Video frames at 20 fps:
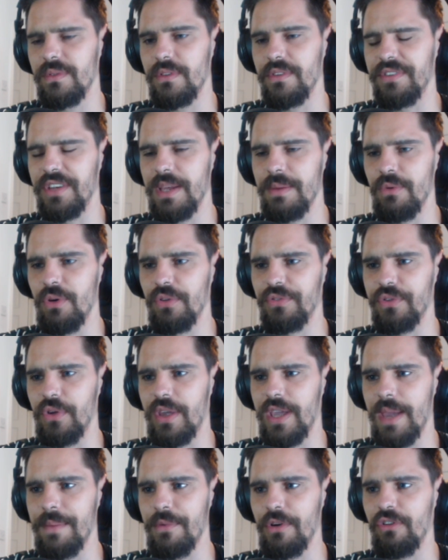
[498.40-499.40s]
The team also
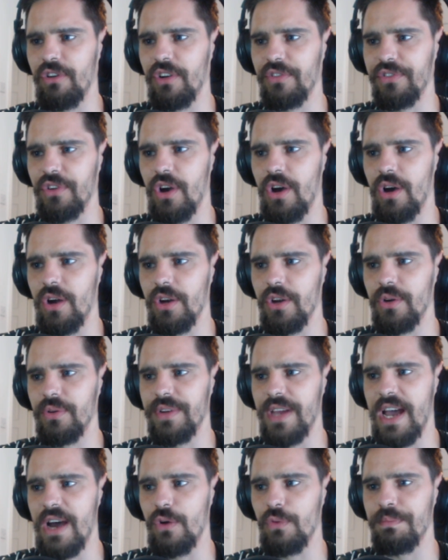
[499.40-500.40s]
came across a
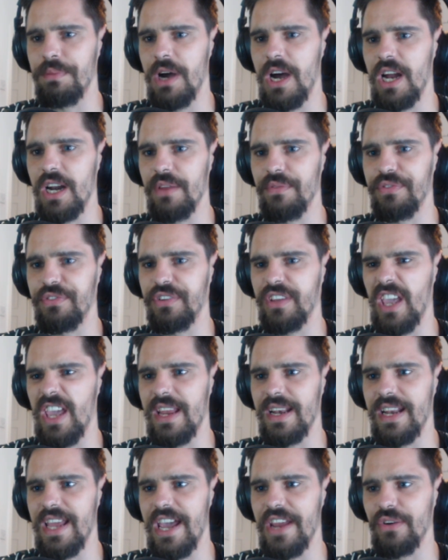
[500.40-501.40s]
hollowed-out pile of
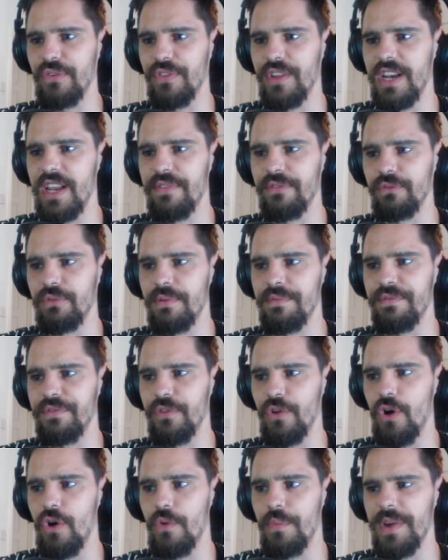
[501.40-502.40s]
skin laying on the living room floor.